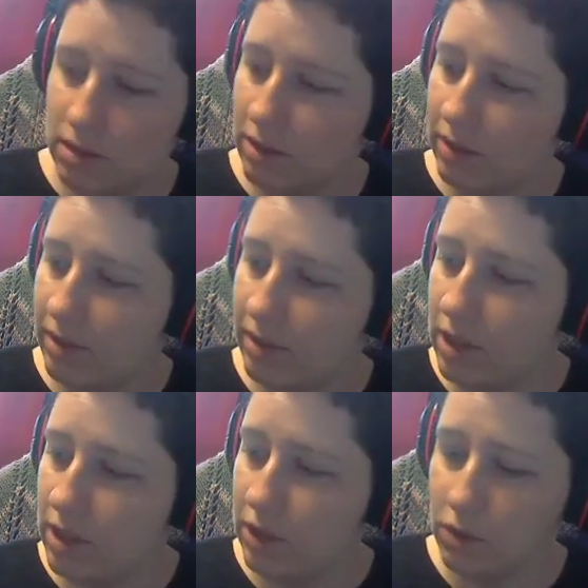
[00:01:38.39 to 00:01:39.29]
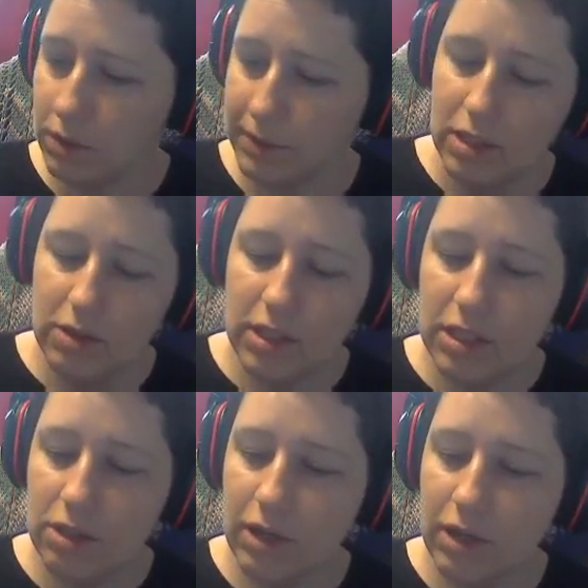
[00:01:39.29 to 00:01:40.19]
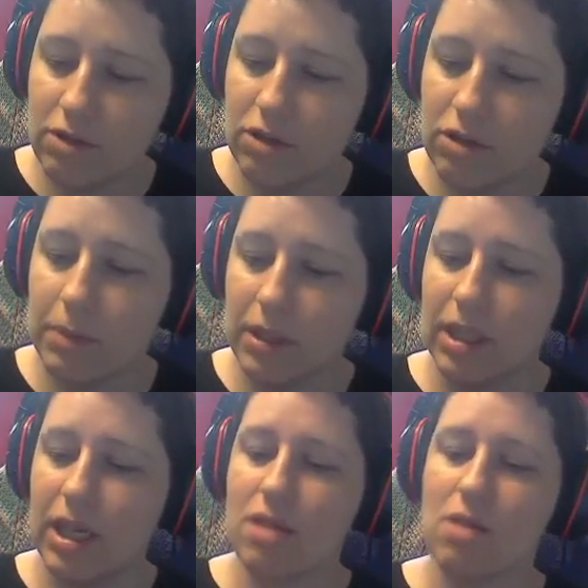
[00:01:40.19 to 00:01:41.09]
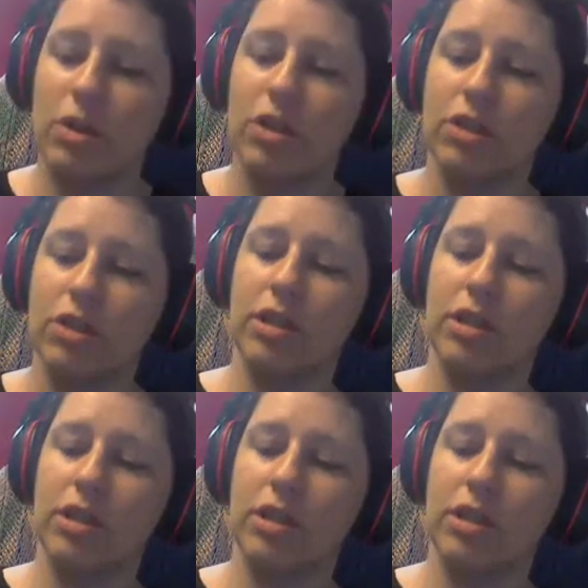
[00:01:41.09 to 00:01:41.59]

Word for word: Now we have two. So these two guys are jumping together, which